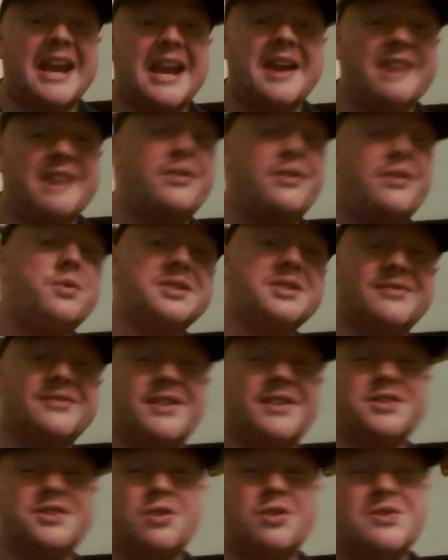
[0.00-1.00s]
But then again,
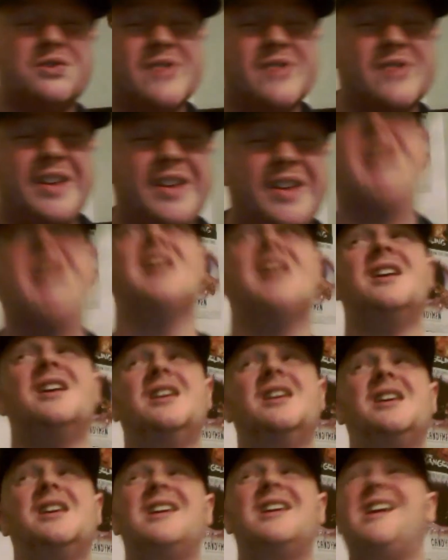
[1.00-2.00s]
if it wasn't for this
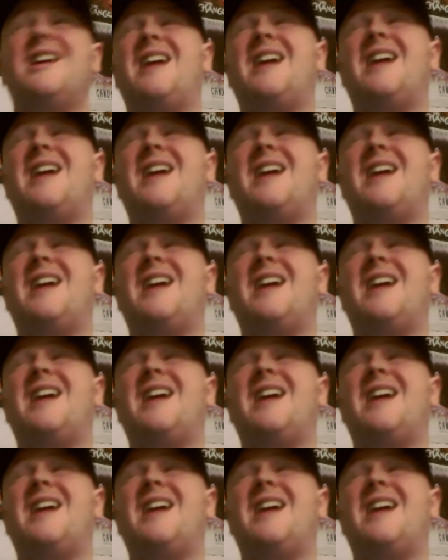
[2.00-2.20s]
controversy,